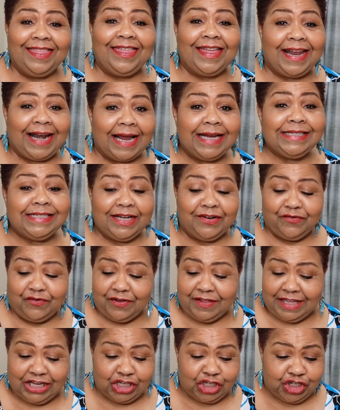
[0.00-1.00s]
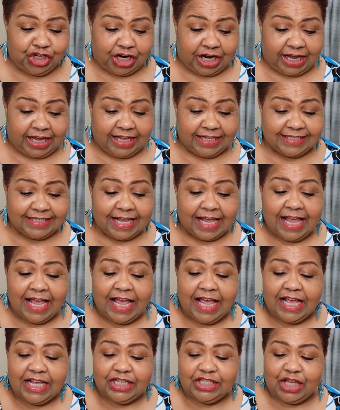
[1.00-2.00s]
than I did for these jeans.
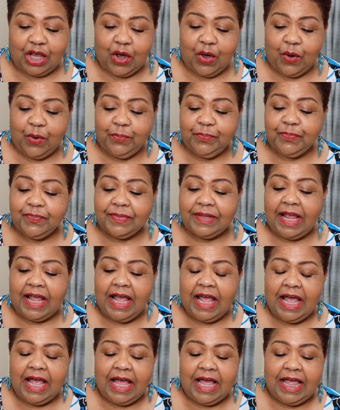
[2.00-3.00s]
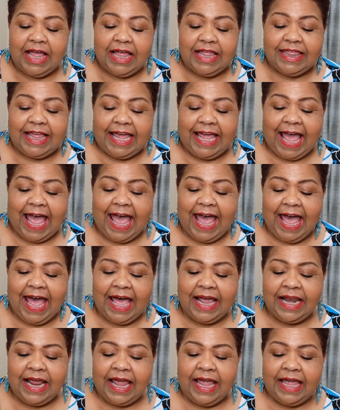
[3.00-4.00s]
So they
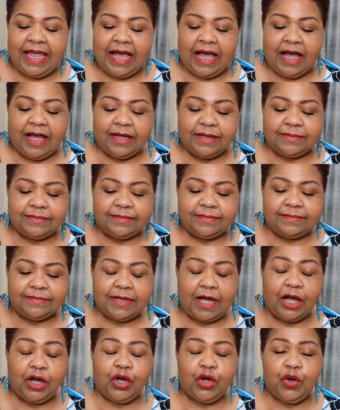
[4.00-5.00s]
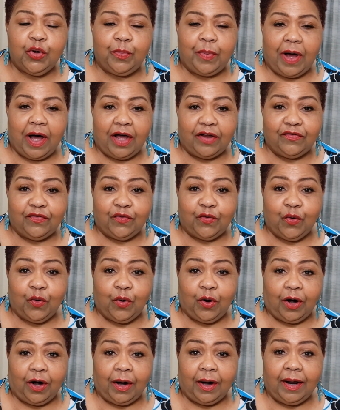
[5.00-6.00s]
had a, um, a coupon
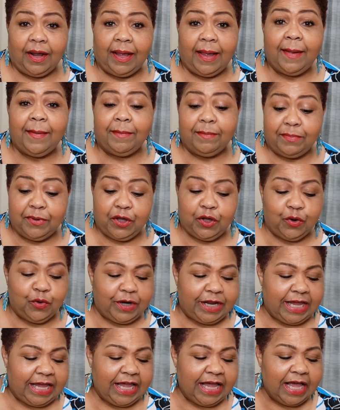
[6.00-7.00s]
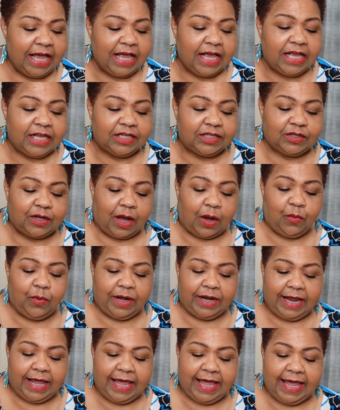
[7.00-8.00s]
for beauty. So I
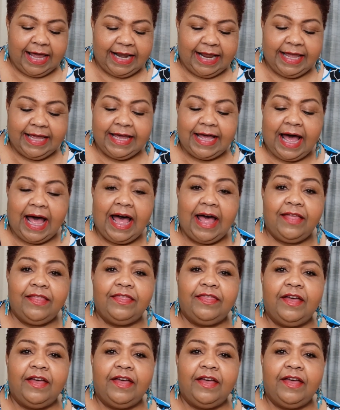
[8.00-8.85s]
went ahead and got